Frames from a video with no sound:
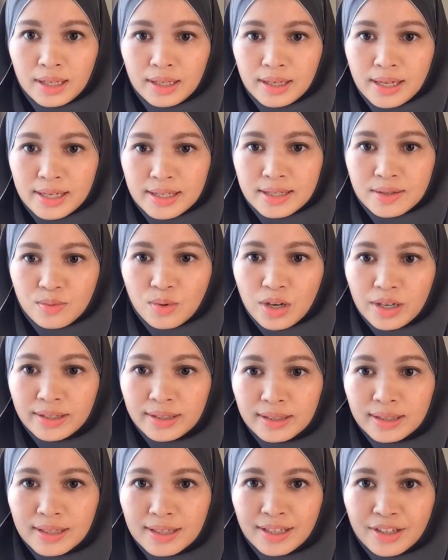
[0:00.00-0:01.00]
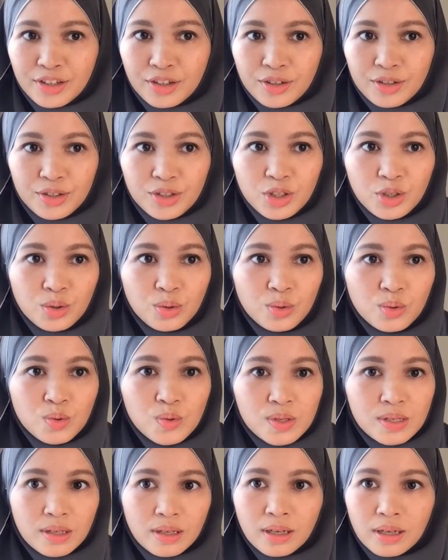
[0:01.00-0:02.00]
Next one,
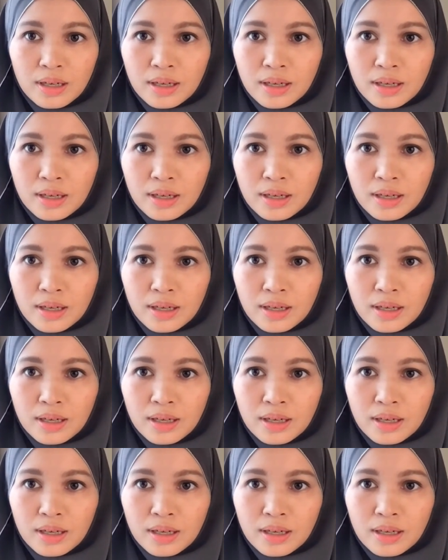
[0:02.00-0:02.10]
use